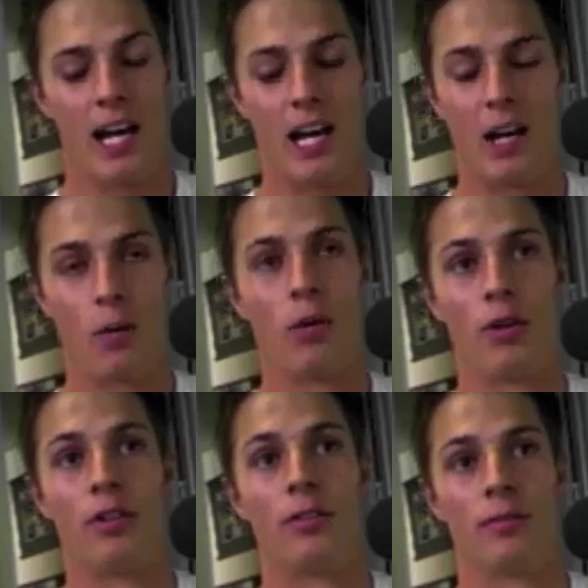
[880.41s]
if you had the
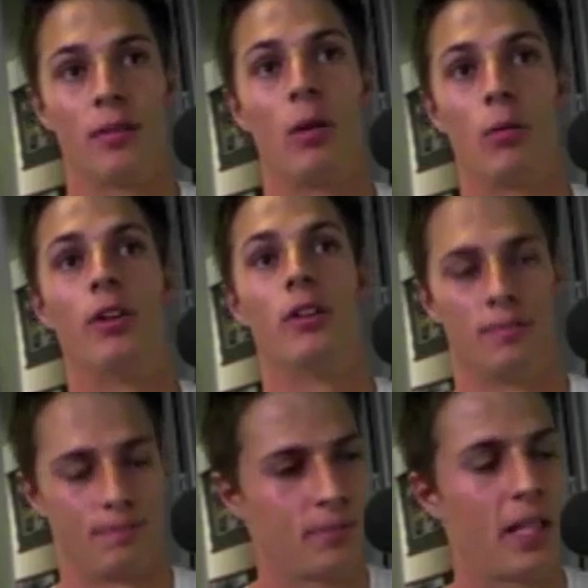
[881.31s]
chance, NASCAR.
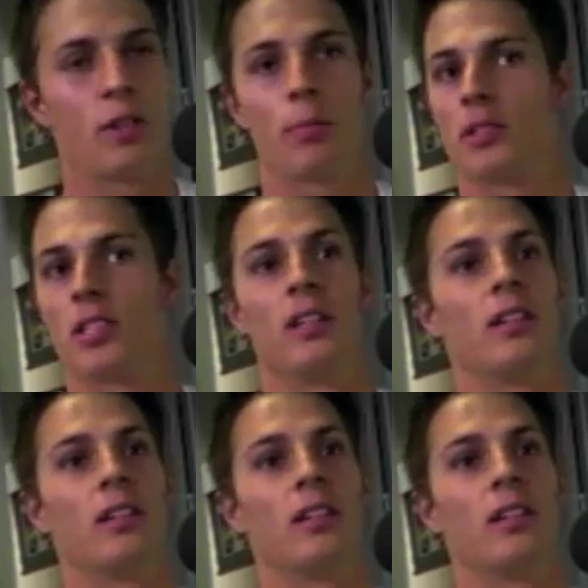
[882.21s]
Hundred percent.